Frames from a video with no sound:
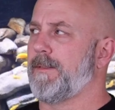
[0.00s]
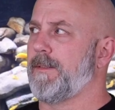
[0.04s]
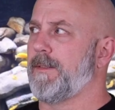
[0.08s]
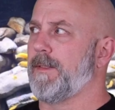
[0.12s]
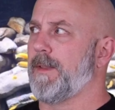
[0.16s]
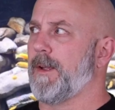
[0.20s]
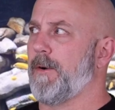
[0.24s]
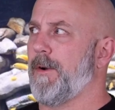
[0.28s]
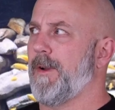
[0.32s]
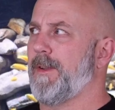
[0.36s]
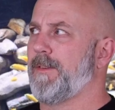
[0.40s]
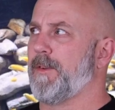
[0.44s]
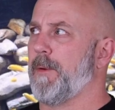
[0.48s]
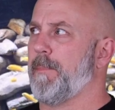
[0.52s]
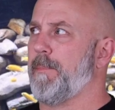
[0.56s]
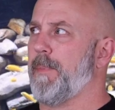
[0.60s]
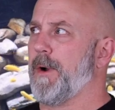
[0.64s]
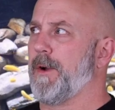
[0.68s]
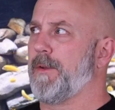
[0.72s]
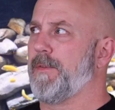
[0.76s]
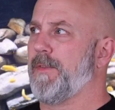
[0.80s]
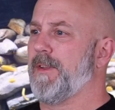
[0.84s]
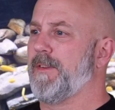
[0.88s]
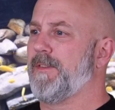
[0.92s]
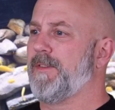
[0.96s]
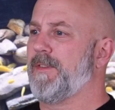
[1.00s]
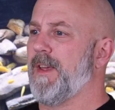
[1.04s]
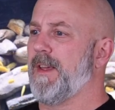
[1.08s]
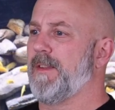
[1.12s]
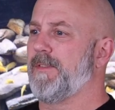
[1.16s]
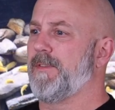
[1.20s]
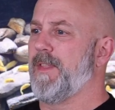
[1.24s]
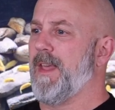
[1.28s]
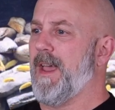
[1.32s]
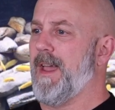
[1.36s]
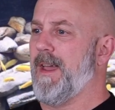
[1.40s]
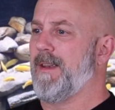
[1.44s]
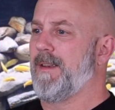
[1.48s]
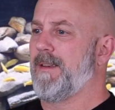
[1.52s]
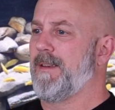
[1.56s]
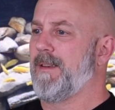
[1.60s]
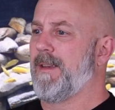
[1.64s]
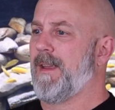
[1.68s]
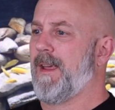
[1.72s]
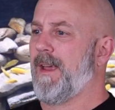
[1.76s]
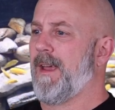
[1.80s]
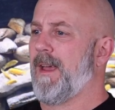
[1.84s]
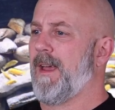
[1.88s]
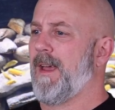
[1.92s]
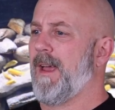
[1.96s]
there is a book that says that.
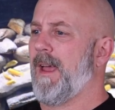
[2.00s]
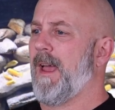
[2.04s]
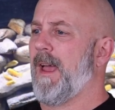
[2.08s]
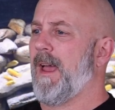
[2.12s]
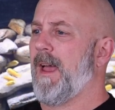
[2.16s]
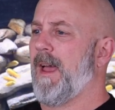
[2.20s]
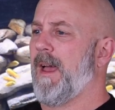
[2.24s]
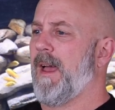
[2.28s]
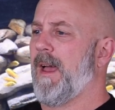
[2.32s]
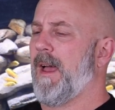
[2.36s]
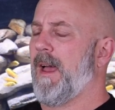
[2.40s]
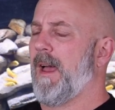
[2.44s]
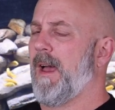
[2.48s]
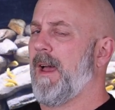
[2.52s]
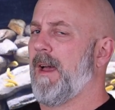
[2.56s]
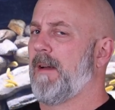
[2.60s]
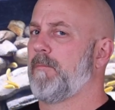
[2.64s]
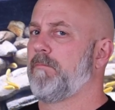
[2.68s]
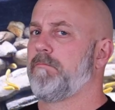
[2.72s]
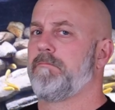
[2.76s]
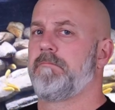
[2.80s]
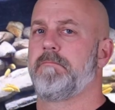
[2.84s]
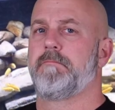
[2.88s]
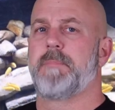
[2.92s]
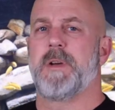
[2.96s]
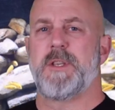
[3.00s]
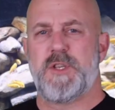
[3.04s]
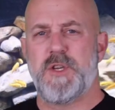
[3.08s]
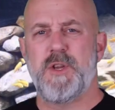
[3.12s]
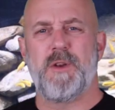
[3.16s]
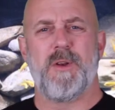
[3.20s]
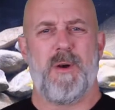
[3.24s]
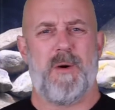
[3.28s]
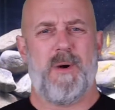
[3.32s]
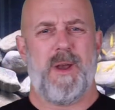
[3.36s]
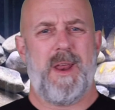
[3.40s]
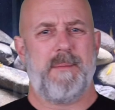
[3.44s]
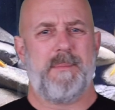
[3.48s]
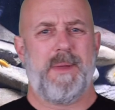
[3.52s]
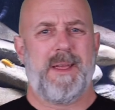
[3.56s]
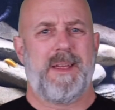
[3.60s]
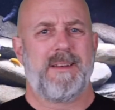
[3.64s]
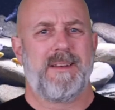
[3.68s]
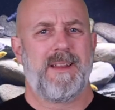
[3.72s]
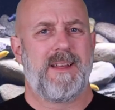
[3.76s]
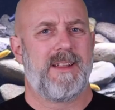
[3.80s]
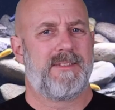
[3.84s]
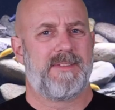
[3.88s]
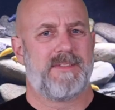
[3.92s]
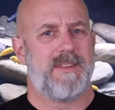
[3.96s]
But you know what I mean.
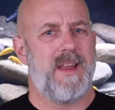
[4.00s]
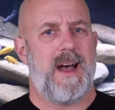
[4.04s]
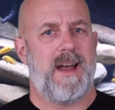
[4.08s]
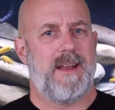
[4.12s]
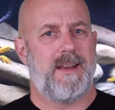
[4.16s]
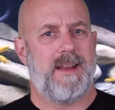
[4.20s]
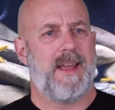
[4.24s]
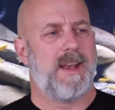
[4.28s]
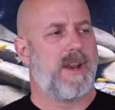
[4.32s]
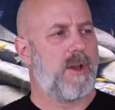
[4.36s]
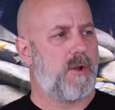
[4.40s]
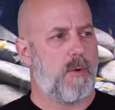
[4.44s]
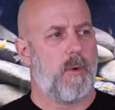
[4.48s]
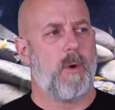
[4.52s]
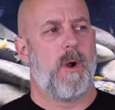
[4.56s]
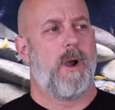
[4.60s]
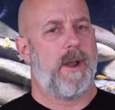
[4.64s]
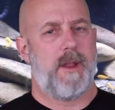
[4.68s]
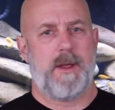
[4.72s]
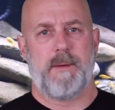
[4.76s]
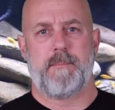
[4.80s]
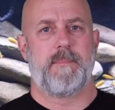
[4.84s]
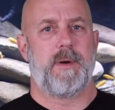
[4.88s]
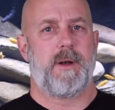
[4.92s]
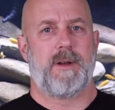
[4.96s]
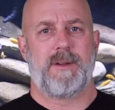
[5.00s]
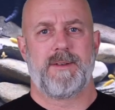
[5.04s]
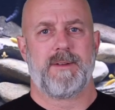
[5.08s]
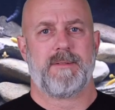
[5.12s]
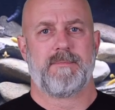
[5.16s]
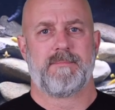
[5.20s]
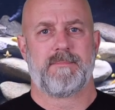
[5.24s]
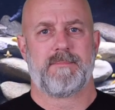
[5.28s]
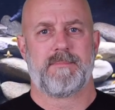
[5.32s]
It's not an aquarium book.